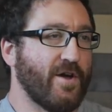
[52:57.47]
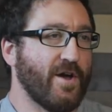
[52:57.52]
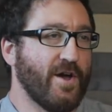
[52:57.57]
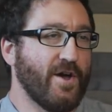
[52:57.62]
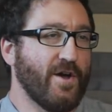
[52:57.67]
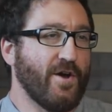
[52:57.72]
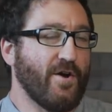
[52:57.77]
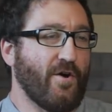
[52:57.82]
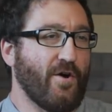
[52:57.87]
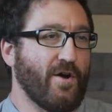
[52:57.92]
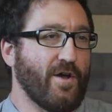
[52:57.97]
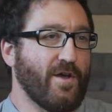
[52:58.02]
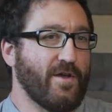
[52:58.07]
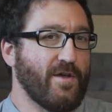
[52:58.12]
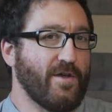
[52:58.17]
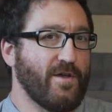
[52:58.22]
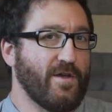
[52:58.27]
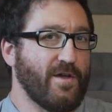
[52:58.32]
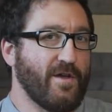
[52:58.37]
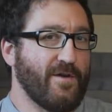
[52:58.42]
Like
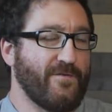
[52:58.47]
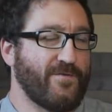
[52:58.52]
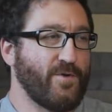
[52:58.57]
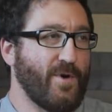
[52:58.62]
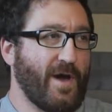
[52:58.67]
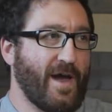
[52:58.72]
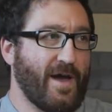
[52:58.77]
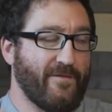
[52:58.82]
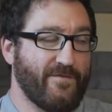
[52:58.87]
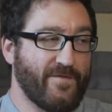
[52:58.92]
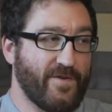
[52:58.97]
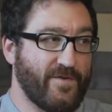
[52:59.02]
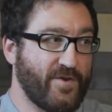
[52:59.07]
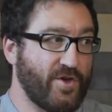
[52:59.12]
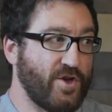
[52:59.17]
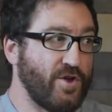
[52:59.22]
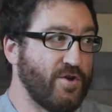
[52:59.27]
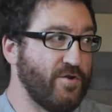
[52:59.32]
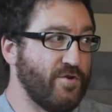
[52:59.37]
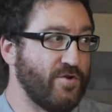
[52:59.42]
if you have these
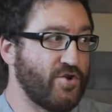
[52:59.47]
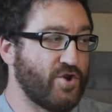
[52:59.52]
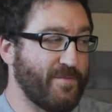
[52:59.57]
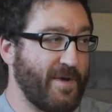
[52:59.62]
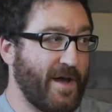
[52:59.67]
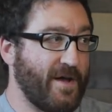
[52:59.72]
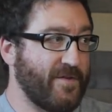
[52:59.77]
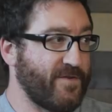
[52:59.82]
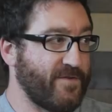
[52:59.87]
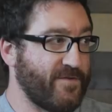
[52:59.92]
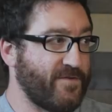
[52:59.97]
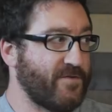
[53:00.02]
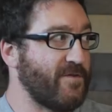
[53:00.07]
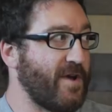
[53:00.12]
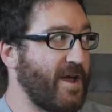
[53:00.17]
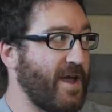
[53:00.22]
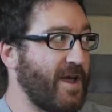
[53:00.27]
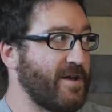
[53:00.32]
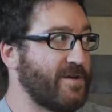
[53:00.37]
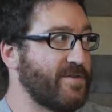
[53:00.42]
huge amounts of
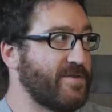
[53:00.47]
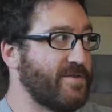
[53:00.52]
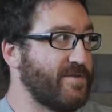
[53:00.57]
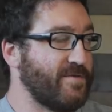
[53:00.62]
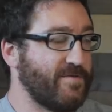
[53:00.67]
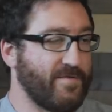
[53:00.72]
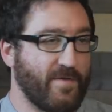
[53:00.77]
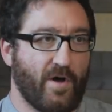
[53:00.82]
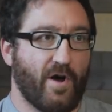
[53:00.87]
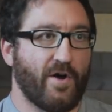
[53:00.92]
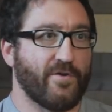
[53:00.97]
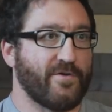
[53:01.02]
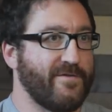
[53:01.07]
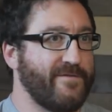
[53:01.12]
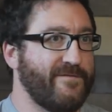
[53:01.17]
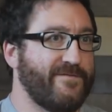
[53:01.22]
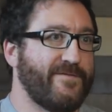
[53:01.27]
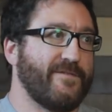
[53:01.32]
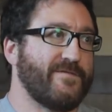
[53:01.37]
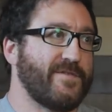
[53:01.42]
strength,
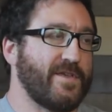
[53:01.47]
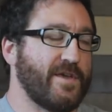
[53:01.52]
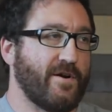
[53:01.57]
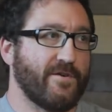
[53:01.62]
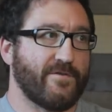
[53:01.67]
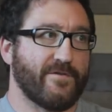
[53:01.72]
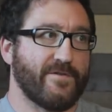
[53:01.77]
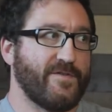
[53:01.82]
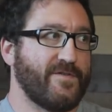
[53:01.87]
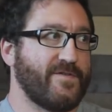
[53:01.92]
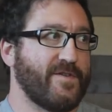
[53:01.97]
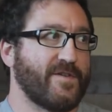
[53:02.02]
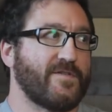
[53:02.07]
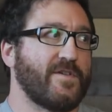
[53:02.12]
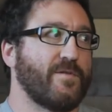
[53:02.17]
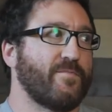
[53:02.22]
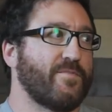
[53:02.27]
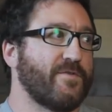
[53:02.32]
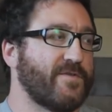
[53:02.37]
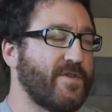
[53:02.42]
150,
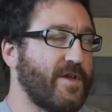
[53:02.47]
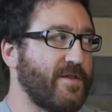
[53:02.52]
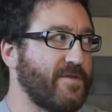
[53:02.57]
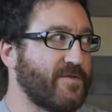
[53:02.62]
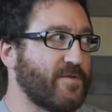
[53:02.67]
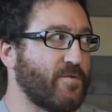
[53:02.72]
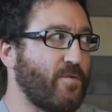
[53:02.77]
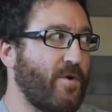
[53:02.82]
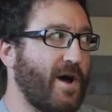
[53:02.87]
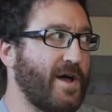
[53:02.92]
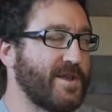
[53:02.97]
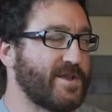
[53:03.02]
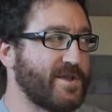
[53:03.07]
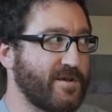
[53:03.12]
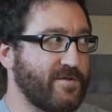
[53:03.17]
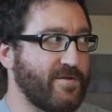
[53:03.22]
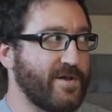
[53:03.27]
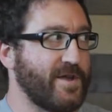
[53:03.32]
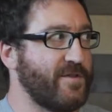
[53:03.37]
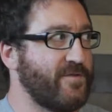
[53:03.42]
160% squat to
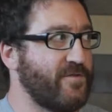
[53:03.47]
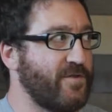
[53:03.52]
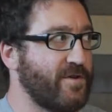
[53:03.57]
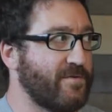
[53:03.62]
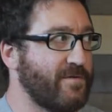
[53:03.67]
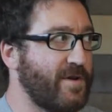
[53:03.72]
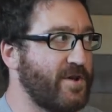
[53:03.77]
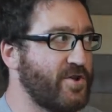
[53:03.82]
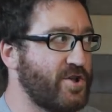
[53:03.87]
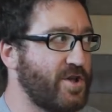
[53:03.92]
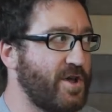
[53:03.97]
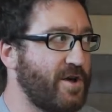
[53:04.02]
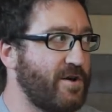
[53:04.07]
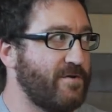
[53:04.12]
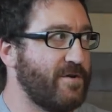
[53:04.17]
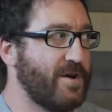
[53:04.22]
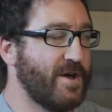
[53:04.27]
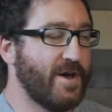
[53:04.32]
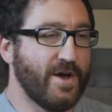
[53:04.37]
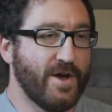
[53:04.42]
clean and jerk
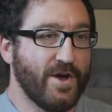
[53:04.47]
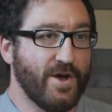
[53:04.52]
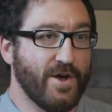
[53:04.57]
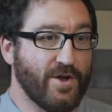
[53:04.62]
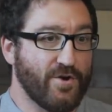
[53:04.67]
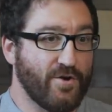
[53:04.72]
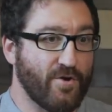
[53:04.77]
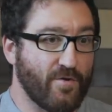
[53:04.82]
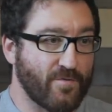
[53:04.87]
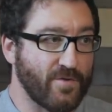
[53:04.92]
ratio, you're